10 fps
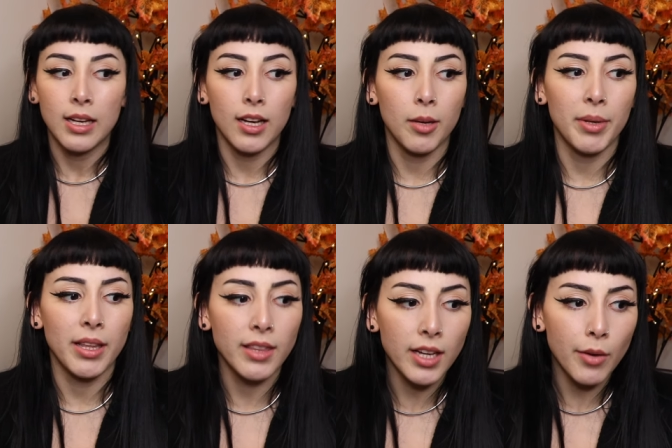Um, and I
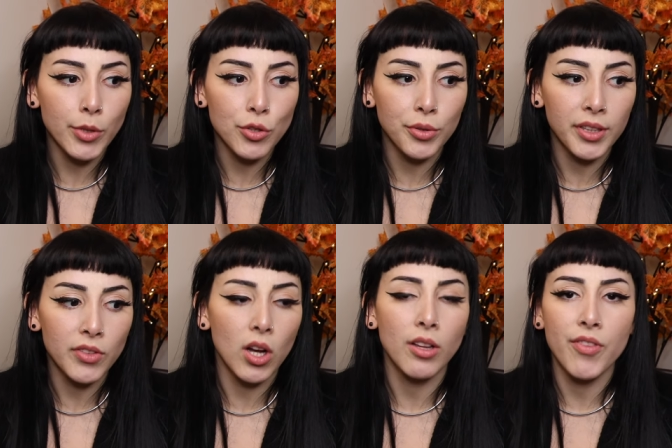think I retrieved
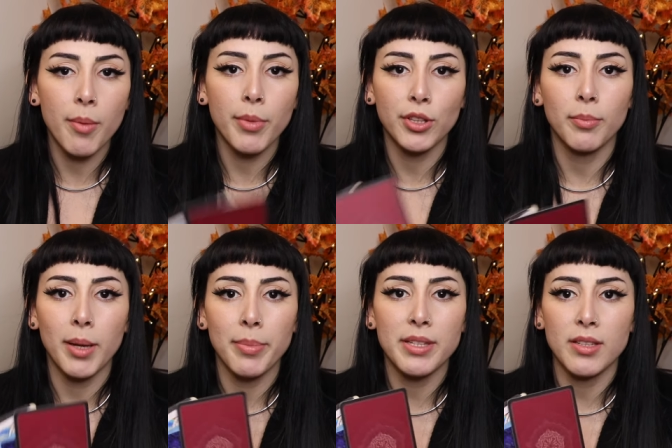all of them, but there
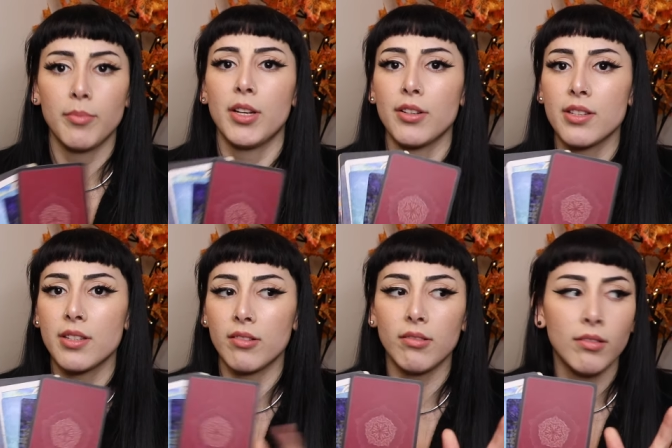might be some that are
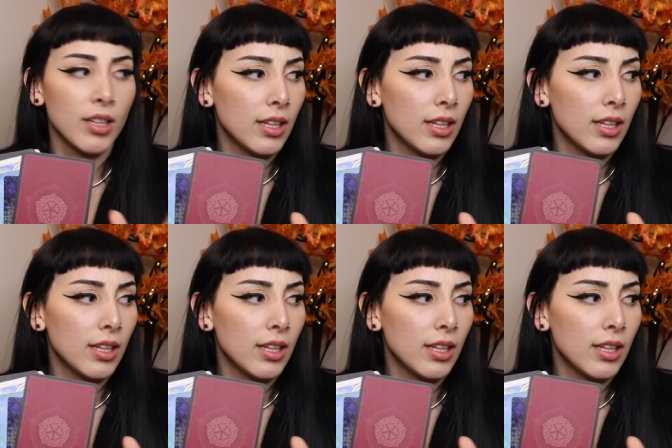still